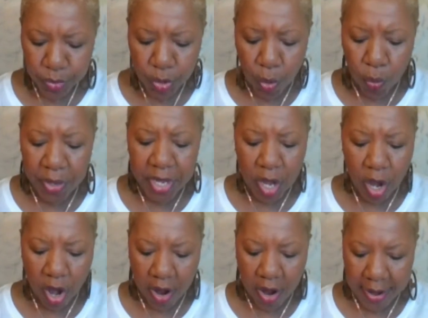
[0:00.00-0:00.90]
we
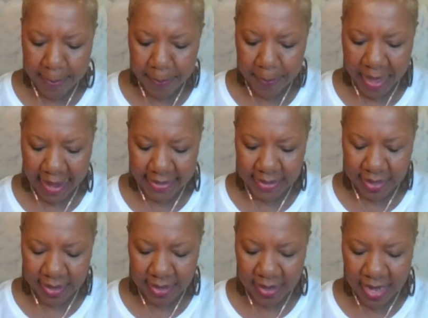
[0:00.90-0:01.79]
are
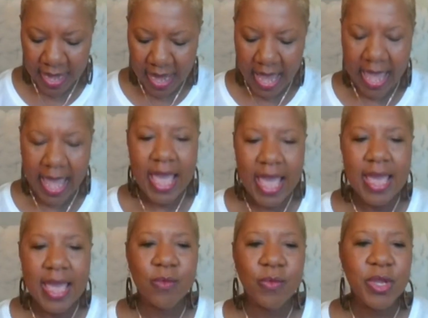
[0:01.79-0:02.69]
impacted,
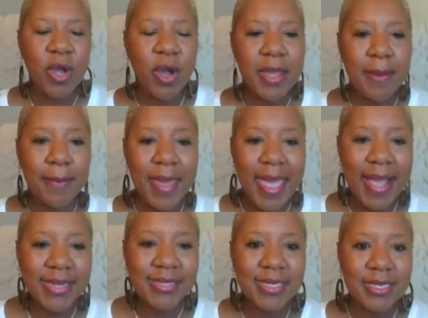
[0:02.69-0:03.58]
and we are
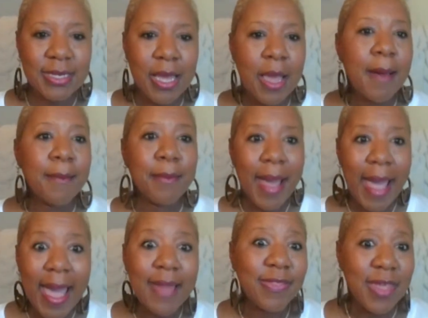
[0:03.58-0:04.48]
impacted
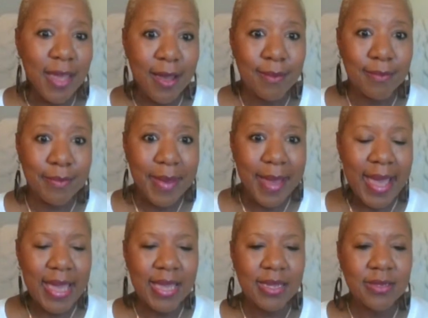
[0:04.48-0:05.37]
by them,
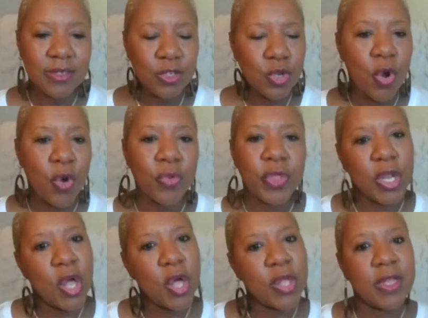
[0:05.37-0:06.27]
by
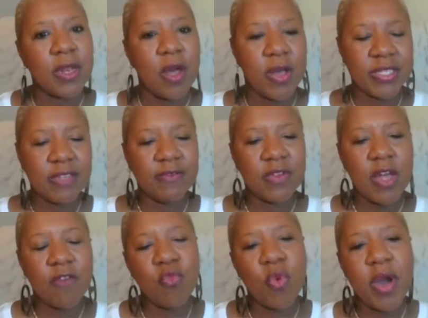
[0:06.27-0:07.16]
the loss of
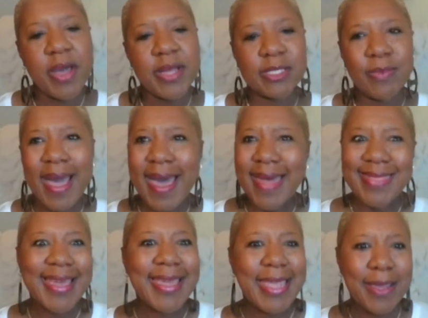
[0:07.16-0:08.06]
loved ones, by
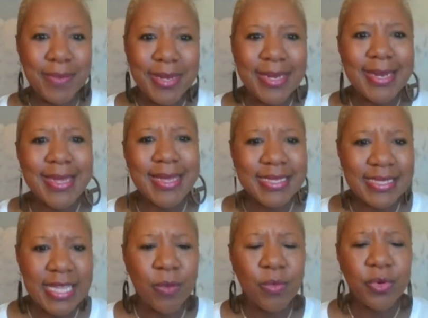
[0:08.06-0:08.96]
the emptiness
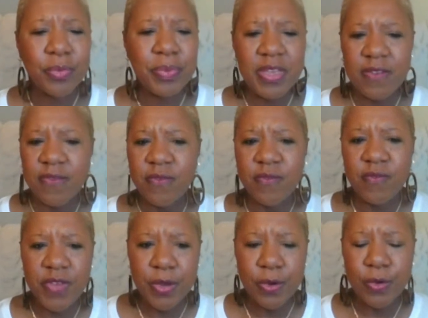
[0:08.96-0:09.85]
that will be
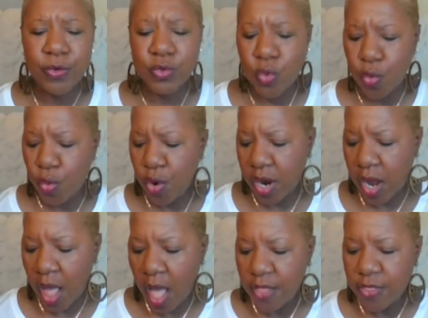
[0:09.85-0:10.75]
filled, or
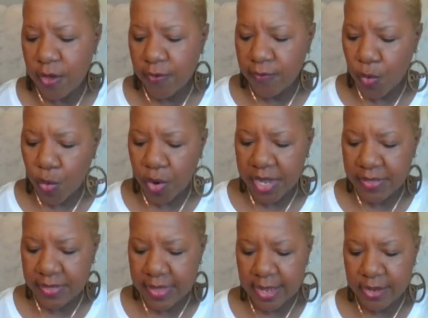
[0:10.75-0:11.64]
the
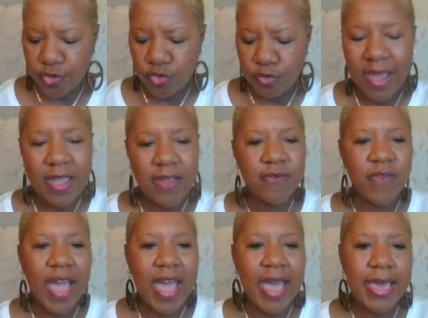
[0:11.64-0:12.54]
void that you might
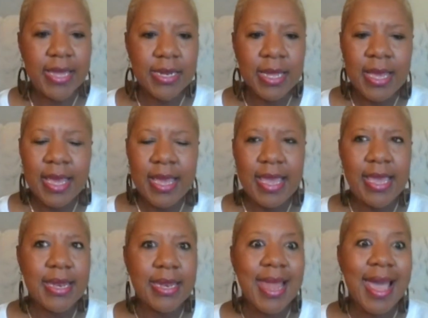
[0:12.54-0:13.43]
find
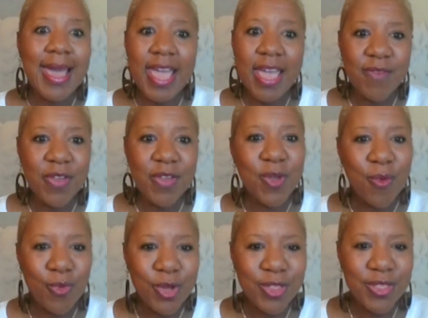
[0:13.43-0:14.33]
in not having
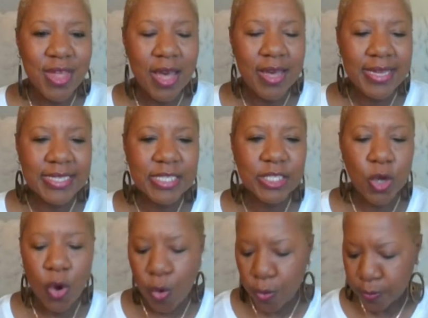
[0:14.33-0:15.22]
them with us.
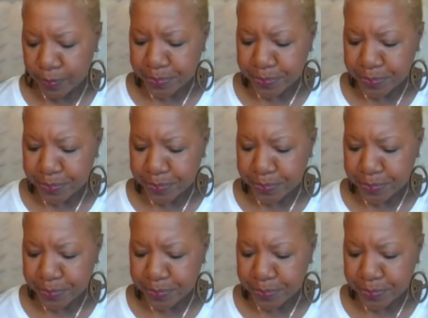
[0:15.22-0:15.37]
So